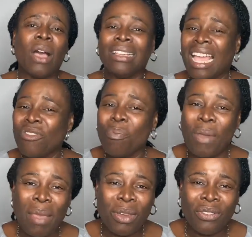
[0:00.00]
And you're even
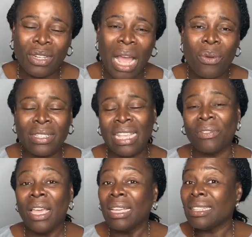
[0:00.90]
paying money for that one,
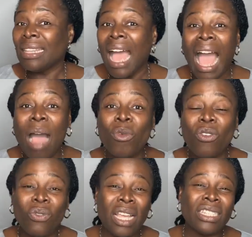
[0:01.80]
say, that arm
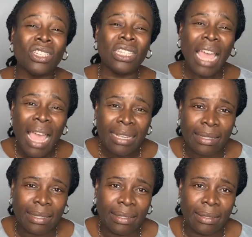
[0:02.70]
of flesh?
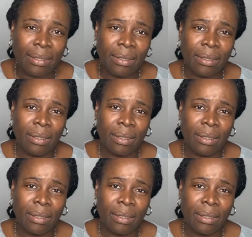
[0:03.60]
Yes.